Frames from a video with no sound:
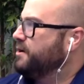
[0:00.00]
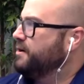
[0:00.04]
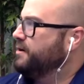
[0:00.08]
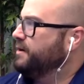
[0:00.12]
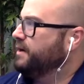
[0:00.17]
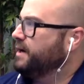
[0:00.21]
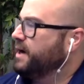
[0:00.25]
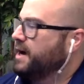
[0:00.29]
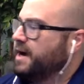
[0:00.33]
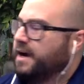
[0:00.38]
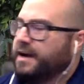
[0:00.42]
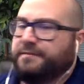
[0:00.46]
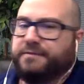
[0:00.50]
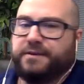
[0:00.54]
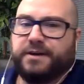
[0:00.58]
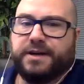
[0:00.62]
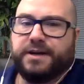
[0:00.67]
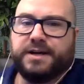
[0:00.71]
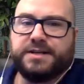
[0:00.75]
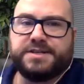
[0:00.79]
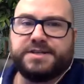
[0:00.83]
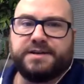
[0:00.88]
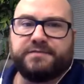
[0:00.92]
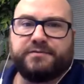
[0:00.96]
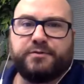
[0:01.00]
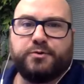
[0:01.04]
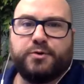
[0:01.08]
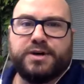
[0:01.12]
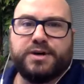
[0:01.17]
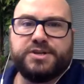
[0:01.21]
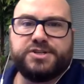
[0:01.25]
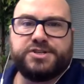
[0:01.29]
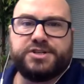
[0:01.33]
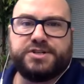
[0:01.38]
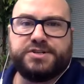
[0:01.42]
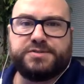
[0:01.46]
and Guy, if you guys have
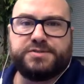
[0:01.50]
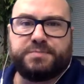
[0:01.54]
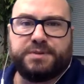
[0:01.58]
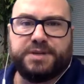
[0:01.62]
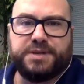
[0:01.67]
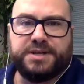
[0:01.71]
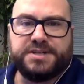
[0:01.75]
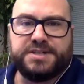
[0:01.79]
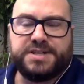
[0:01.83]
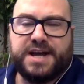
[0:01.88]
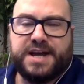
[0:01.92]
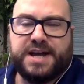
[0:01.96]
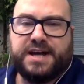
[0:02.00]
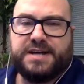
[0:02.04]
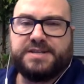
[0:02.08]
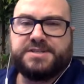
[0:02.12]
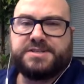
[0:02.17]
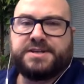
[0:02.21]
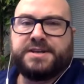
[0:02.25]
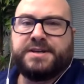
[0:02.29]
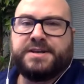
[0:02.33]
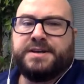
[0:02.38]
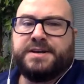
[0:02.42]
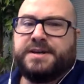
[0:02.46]
questions, please ask.